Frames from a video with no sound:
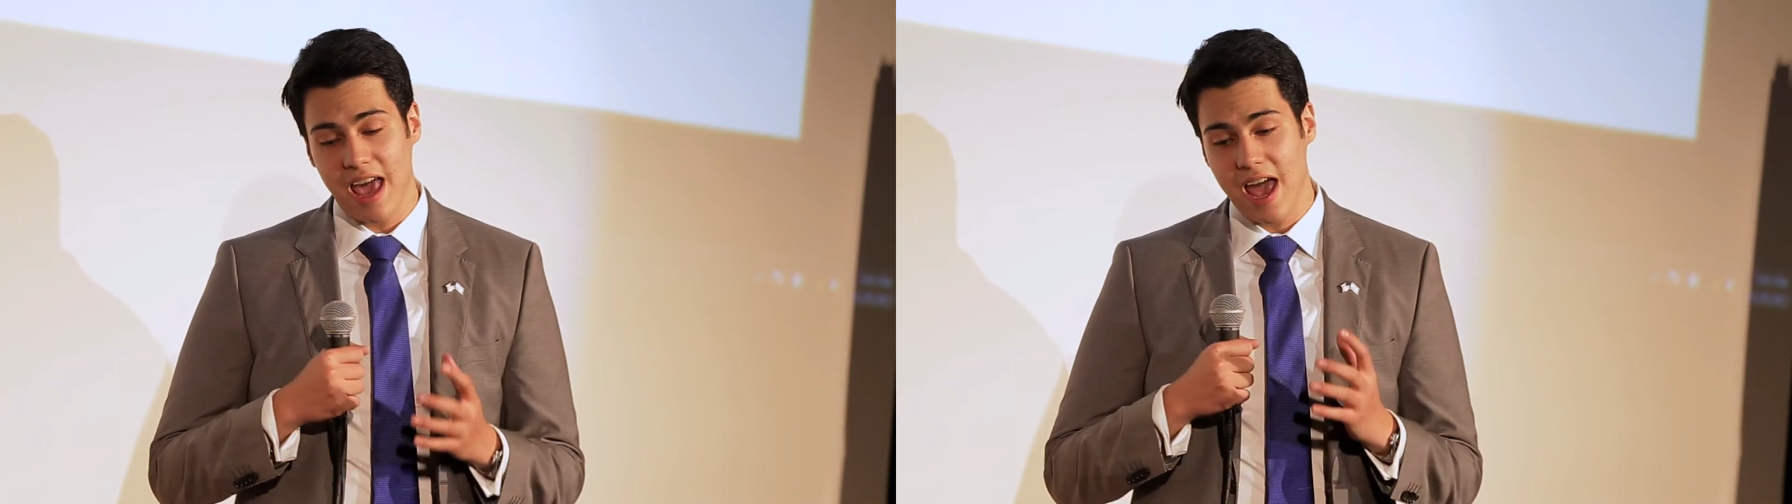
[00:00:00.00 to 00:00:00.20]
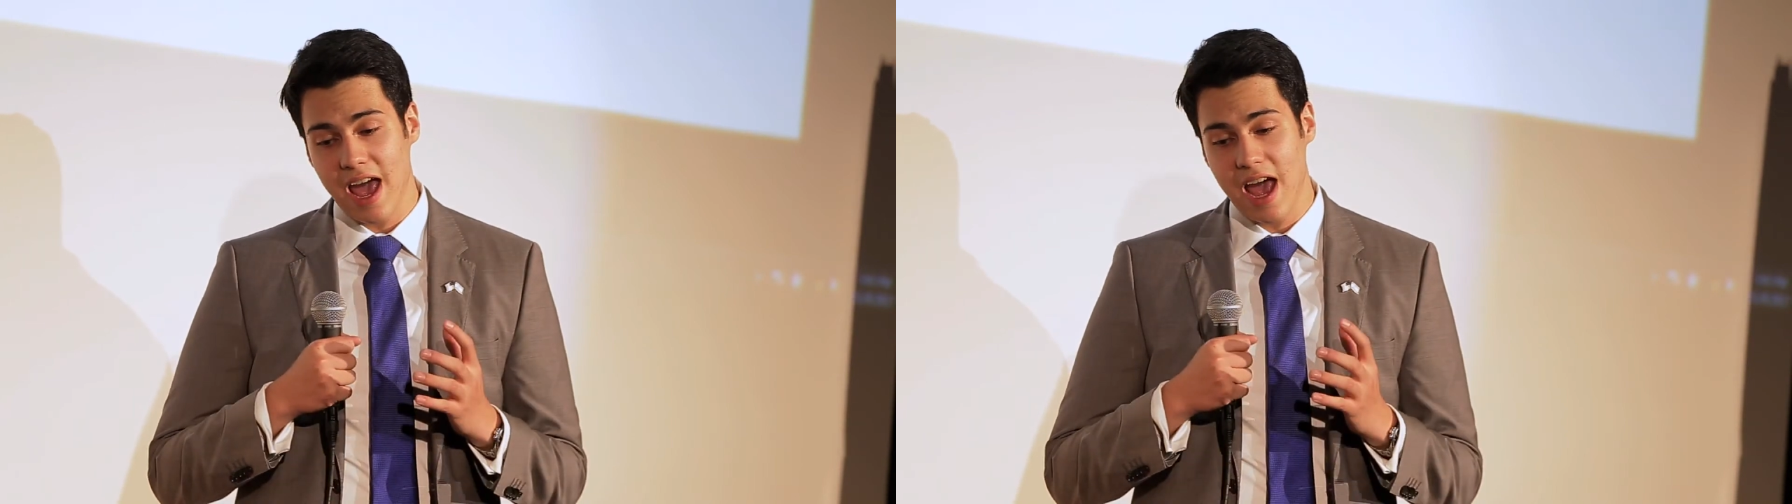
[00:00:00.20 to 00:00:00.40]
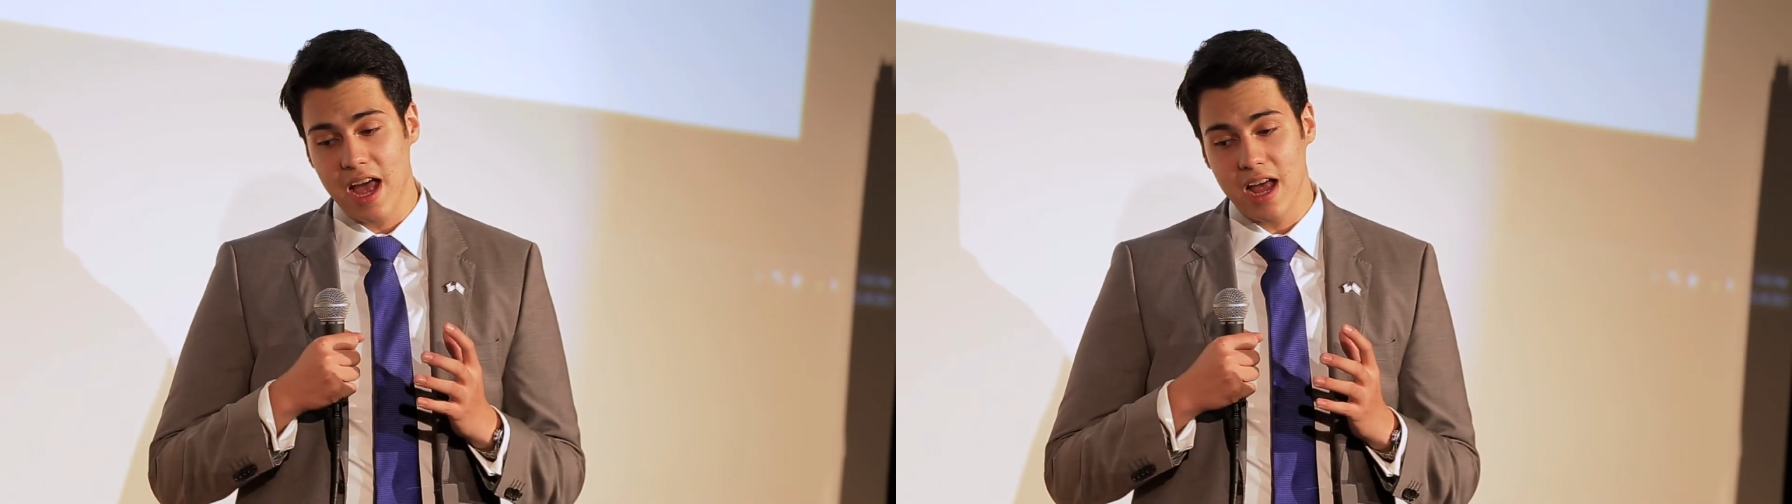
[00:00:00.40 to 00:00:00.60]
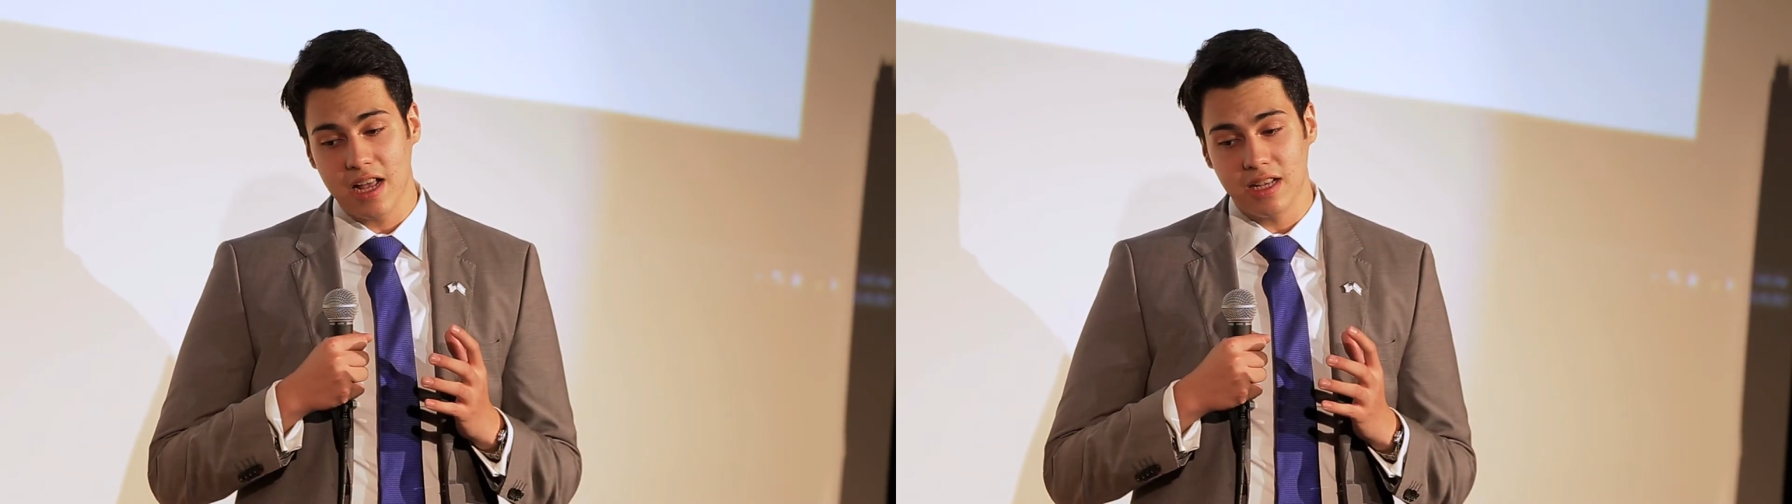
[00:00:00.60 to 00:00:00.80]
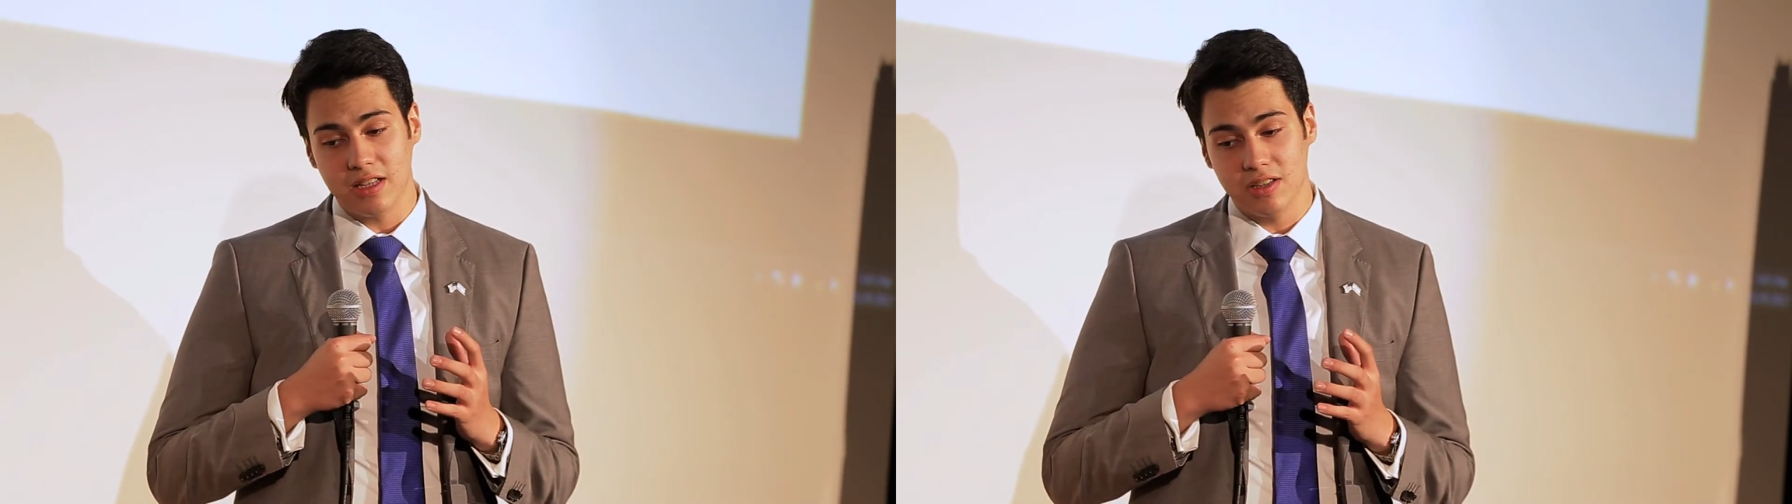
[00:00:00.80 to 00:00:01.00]

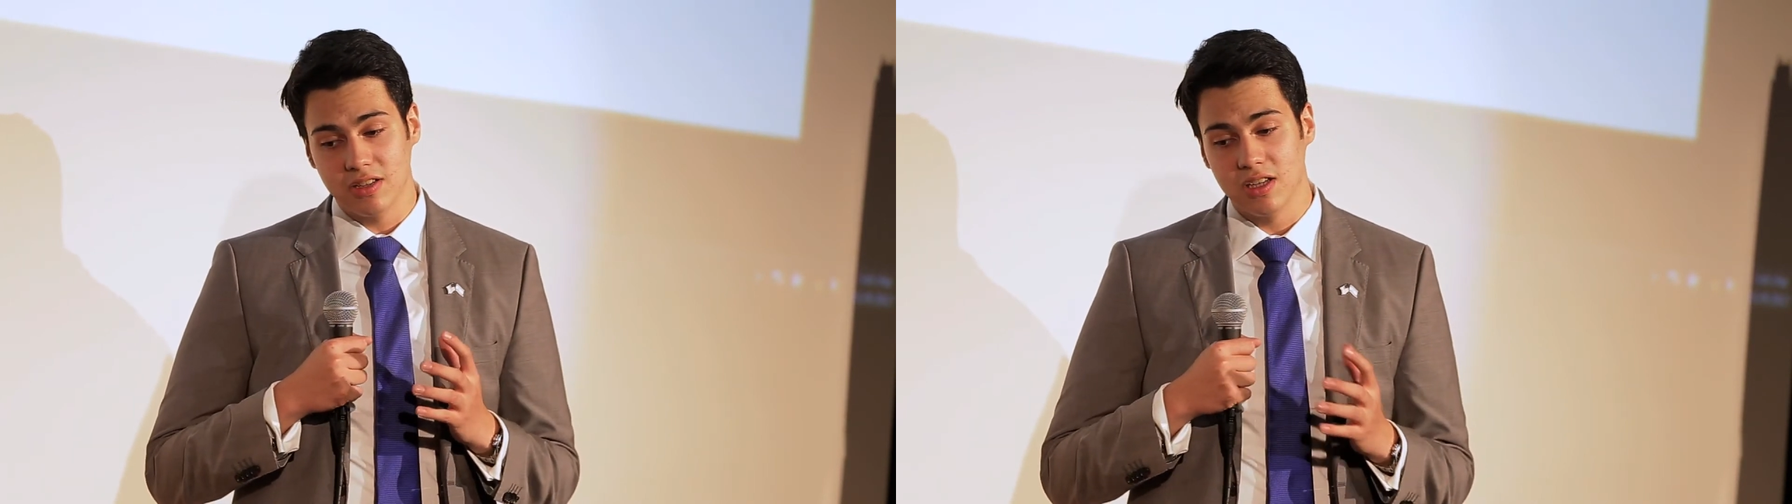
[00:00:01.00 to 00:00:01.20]
and